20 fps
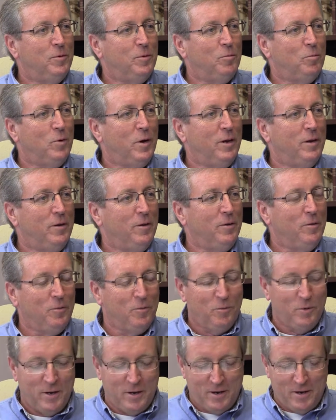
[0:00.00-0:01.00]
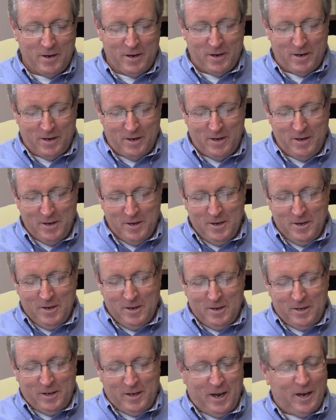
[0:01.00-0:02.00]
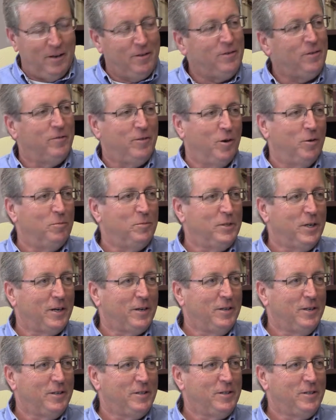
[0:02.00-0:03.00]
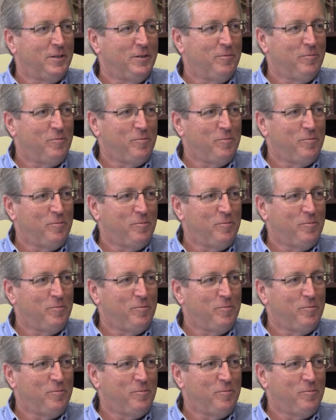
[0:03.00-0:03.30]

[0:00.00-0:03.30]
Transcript: one case of homesickness.